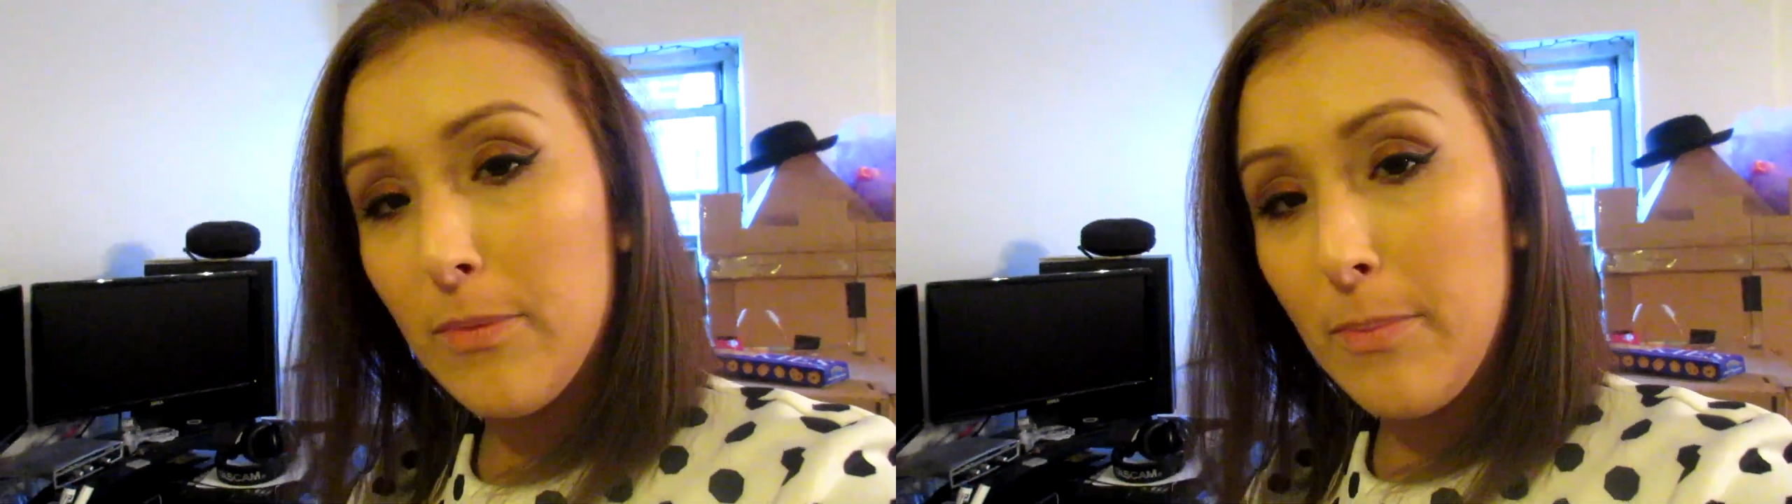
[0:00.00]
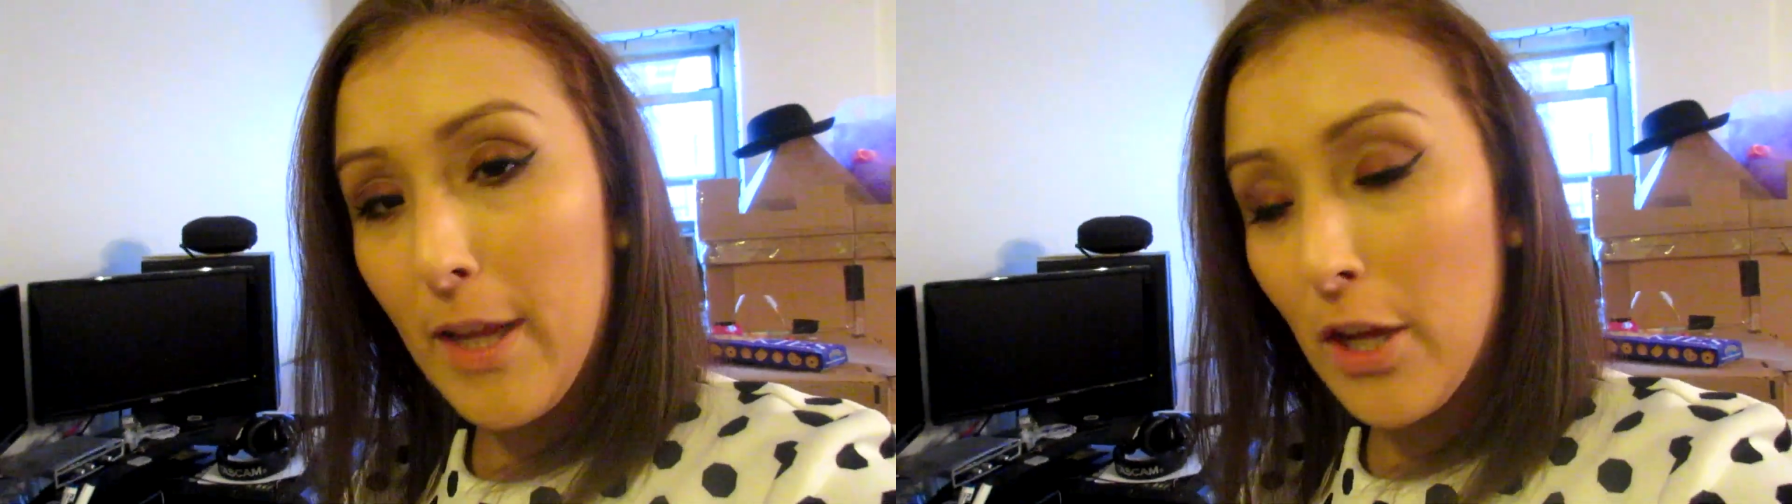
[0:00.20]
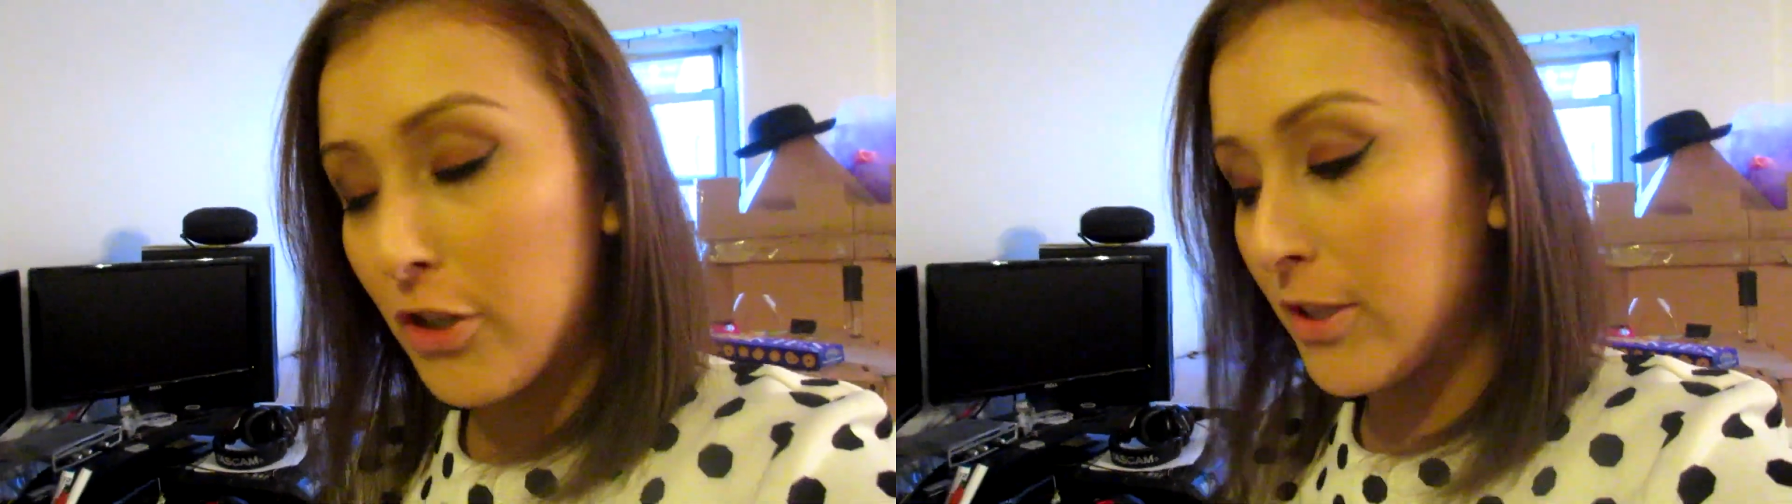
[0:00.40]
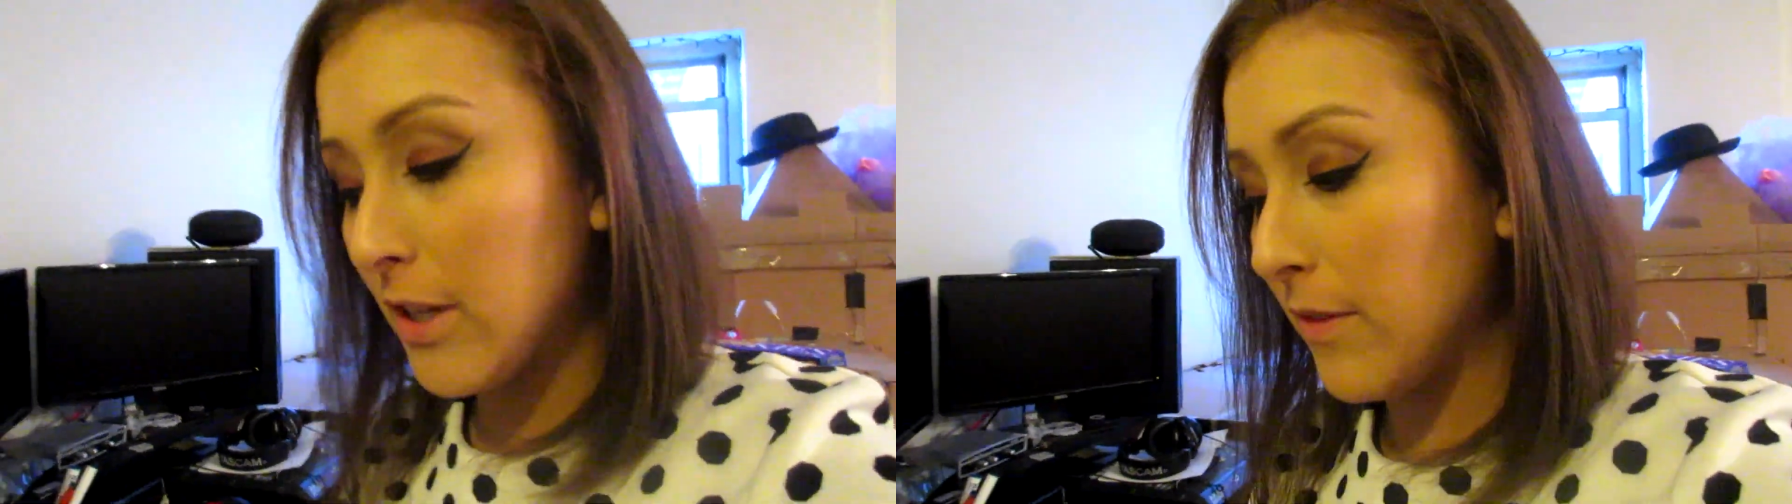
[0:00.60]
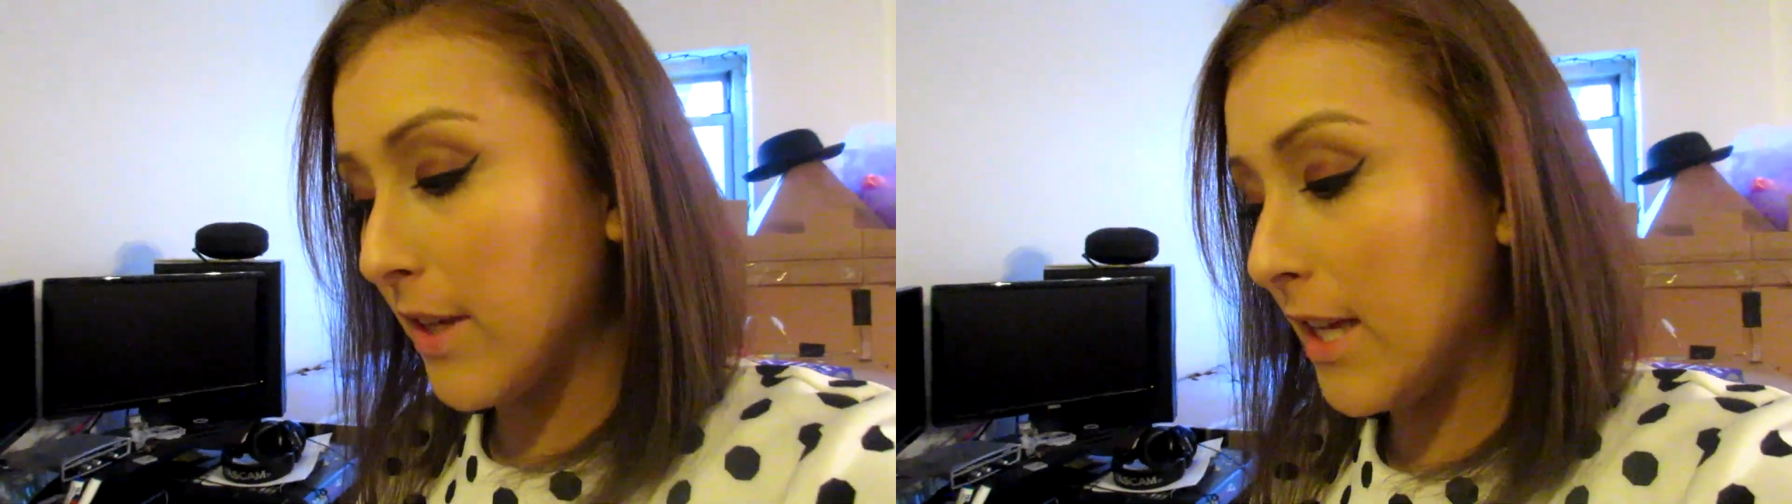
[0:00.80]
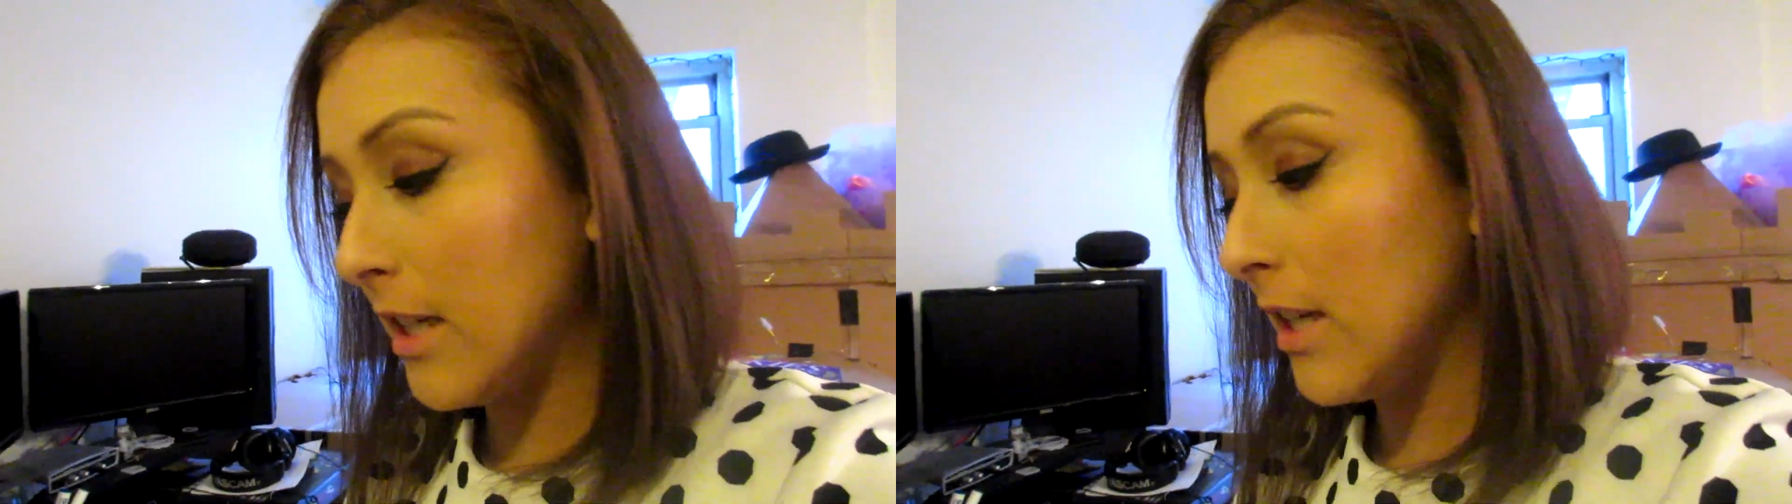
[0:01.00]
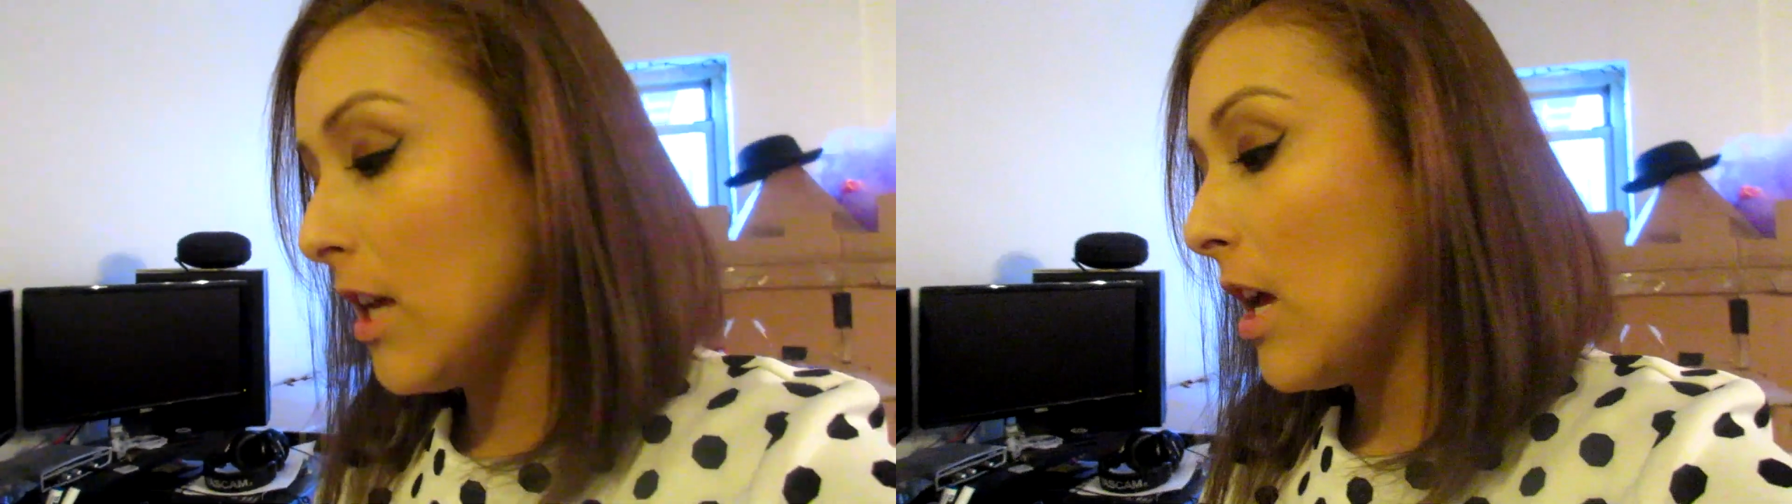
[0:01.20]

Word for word: peeing on herself again.